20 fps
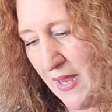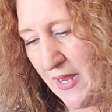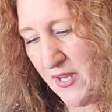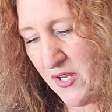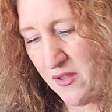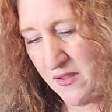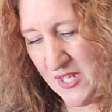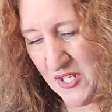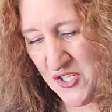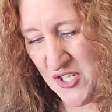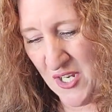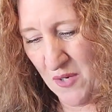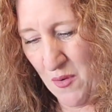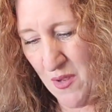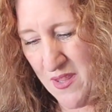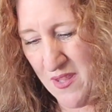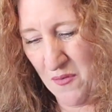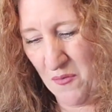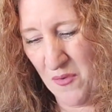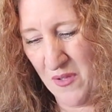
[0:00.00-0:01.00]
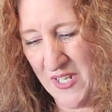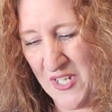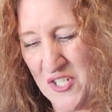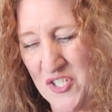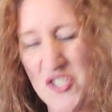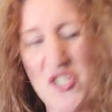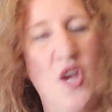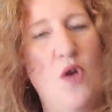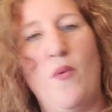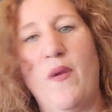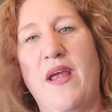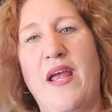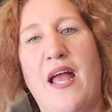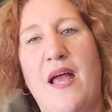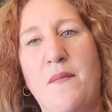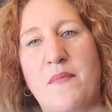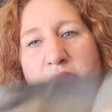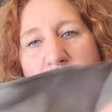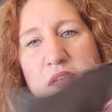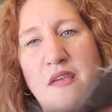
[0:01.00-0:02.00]
my stitching wasn't really showing
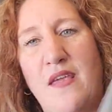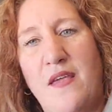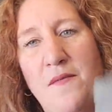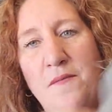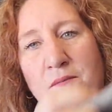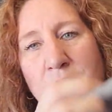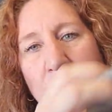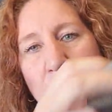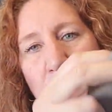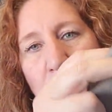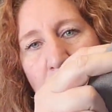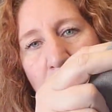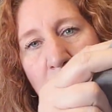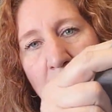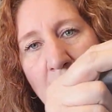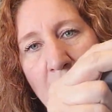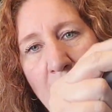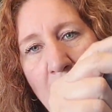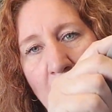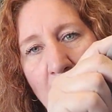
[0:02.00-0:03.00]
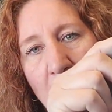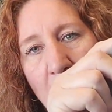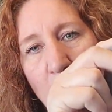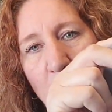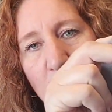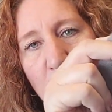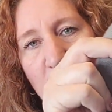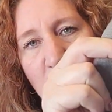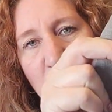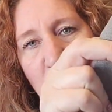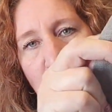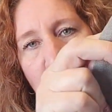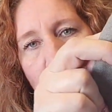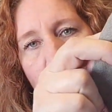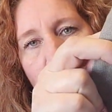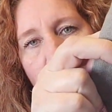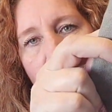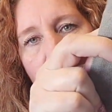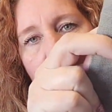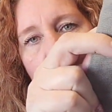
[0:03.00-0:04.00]
up. See, I'll refresh your
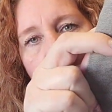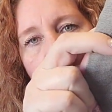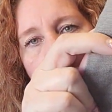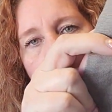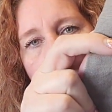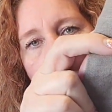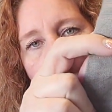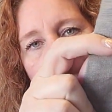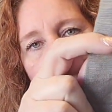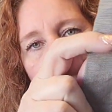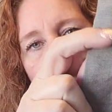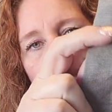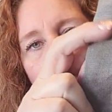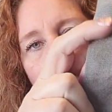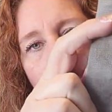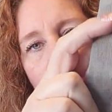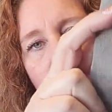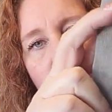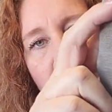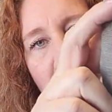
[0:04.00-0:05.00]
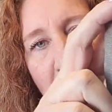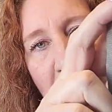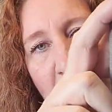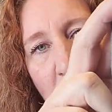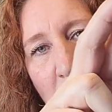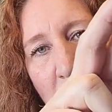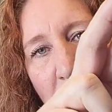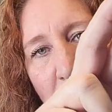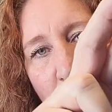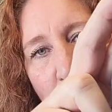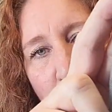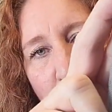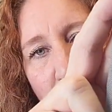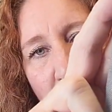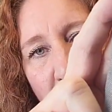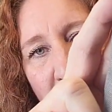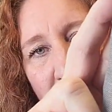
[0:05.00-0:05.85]
memory. See how you can see it, but it's